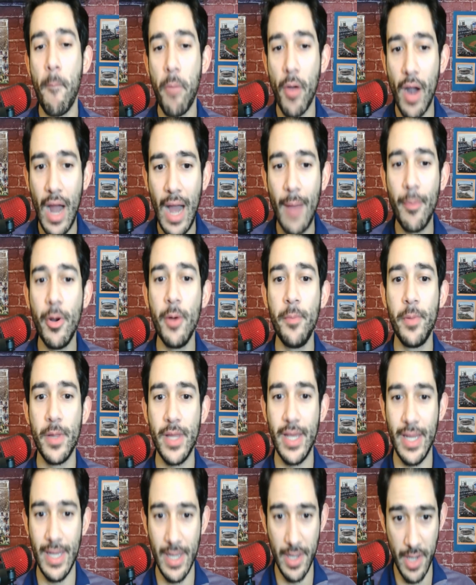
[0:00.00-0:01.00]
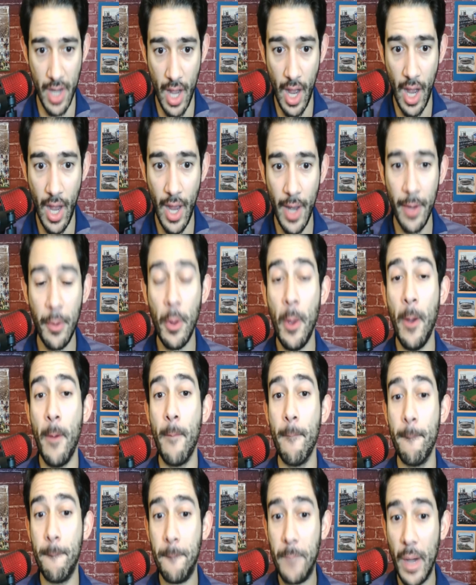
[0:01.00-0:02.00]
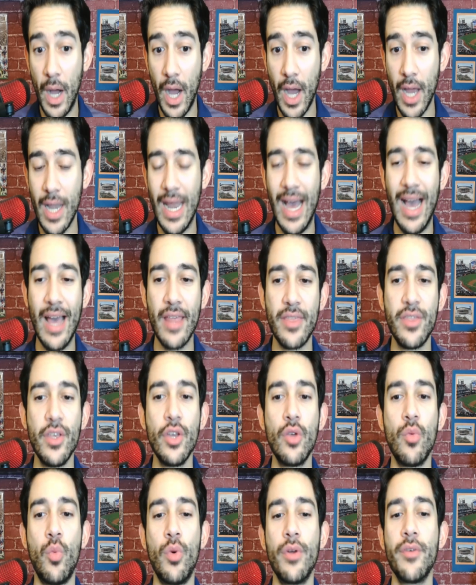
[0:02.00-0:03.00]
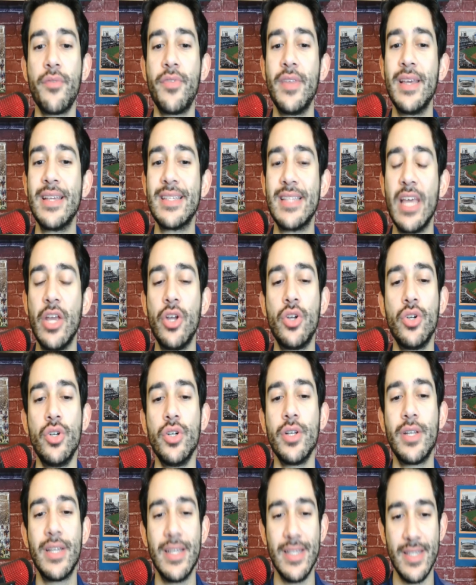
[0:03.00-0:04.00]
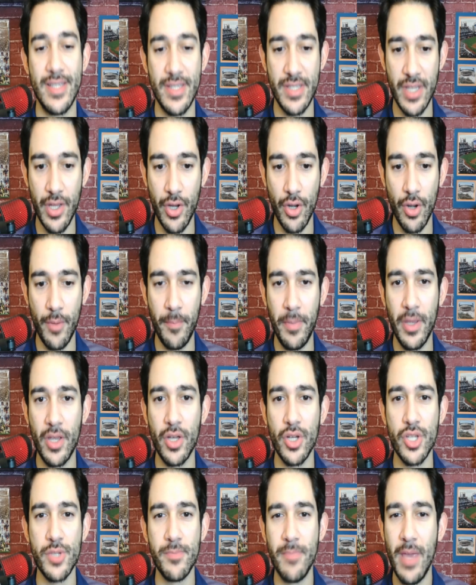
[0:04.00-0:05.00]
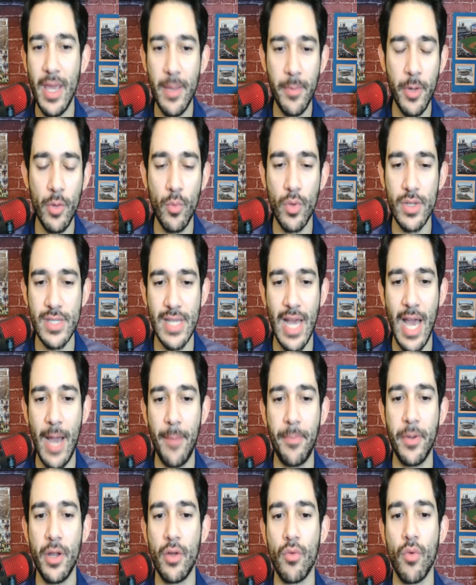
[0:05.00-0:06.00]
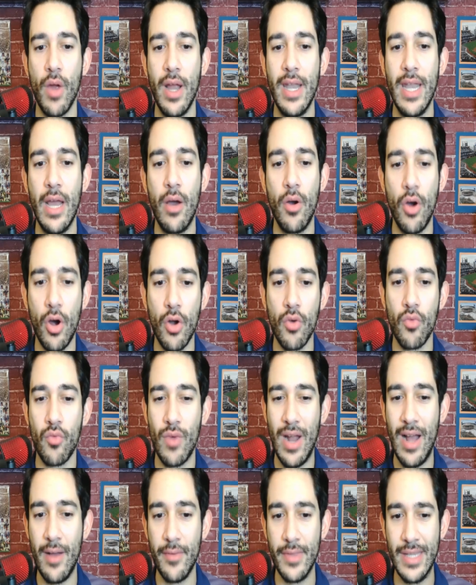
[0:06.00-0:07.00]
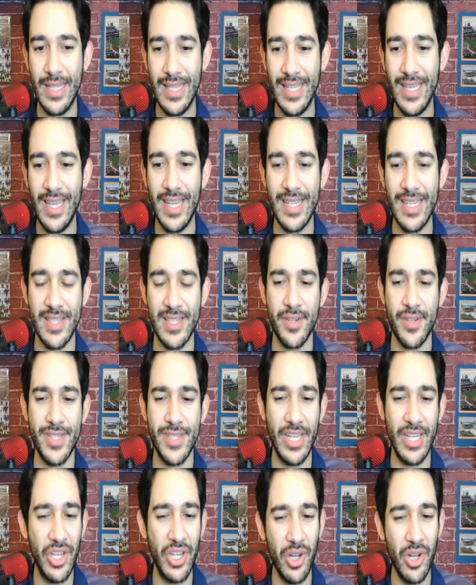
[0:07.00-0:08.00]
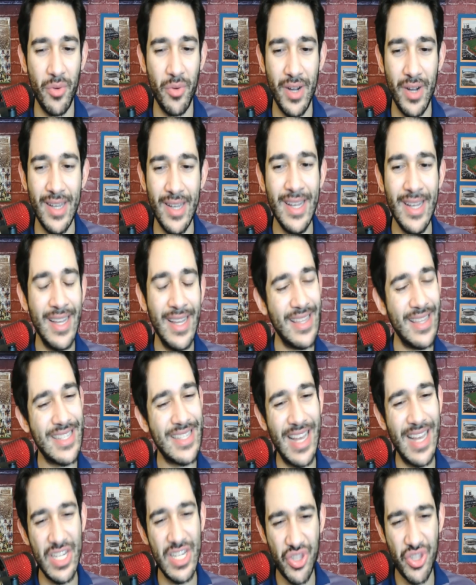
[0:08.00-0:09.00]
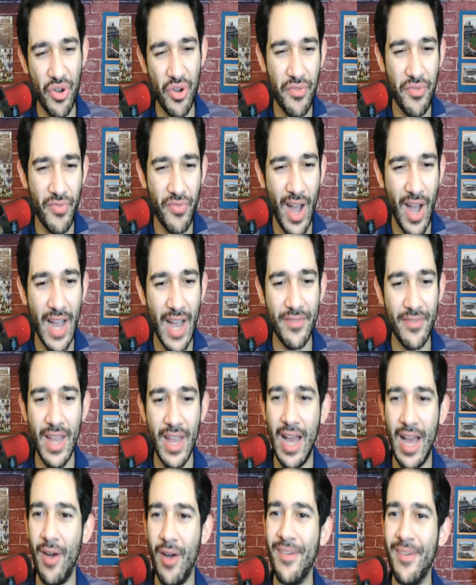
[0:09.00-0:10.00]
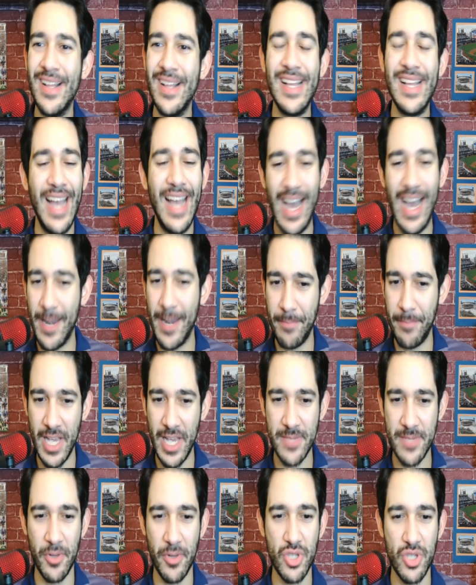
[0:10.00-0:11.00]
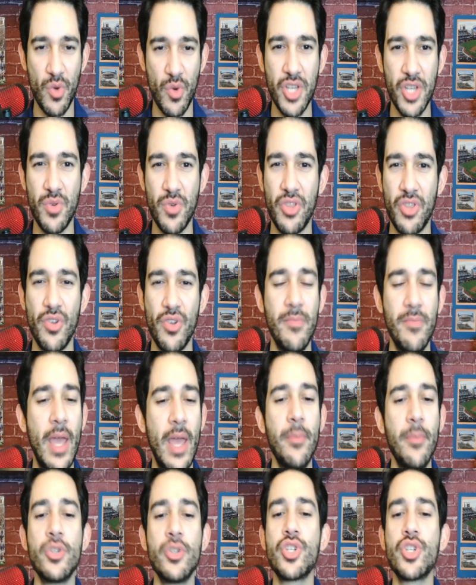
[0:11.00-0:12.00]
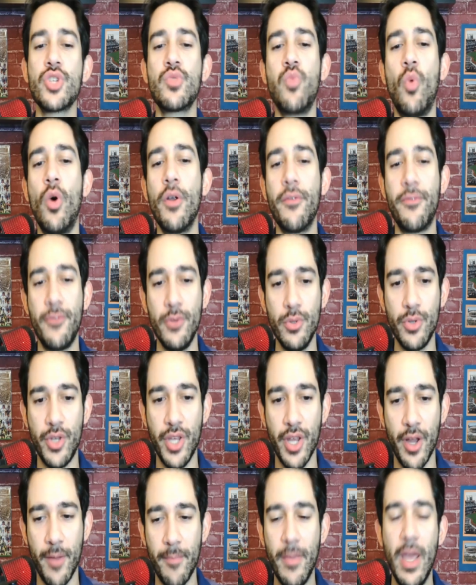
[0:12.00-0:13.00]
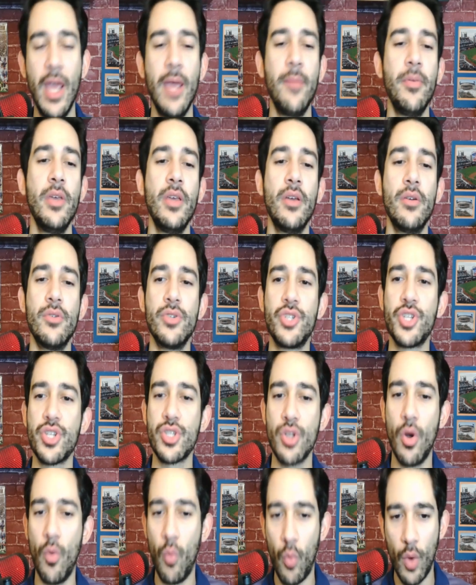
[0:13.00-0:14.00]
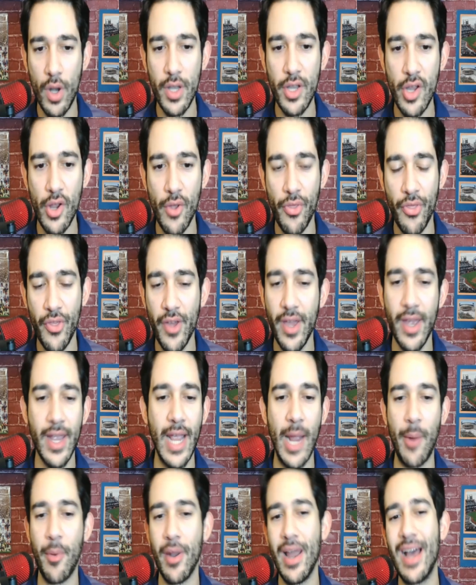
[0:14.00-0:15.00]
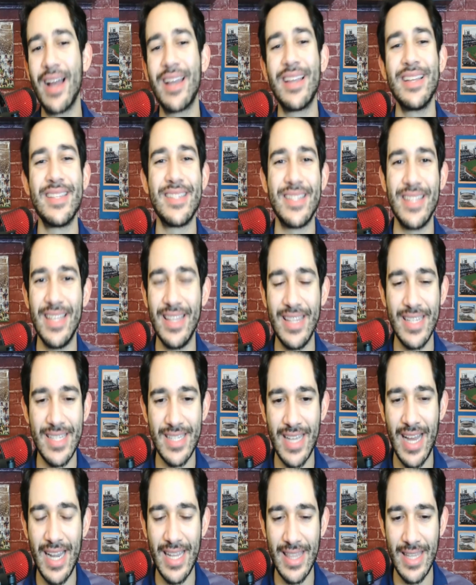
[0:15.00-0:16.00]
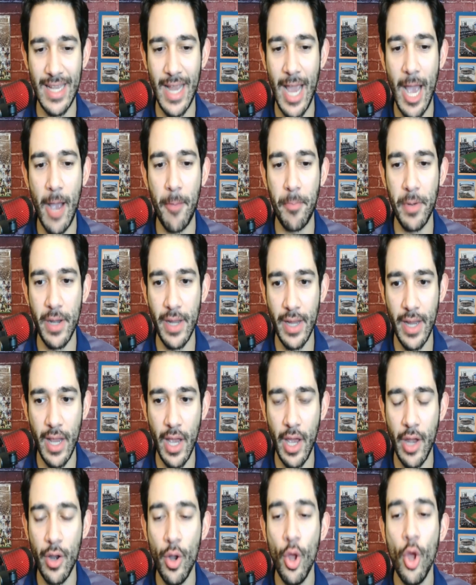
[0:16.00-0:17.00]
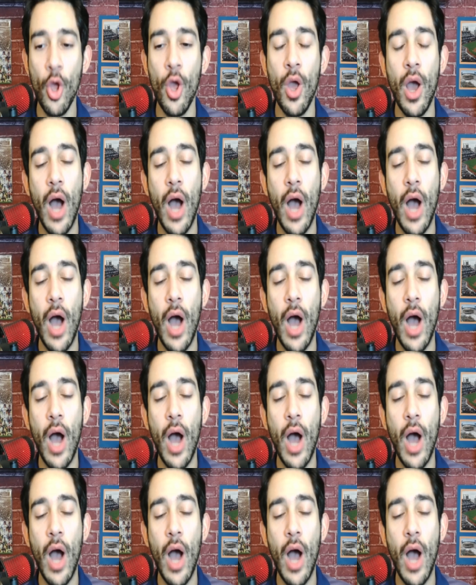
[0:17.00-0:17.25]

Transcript: Probably not. But I think one of the things they could consider, because maybe what's happening right now around the league is they're saying, you know what, this guy's 35 now, out of baseball 2023. Maybe it was just one fluke year. Maybe it was just a one-year thing, and we're not going to see this kind of thing happen again.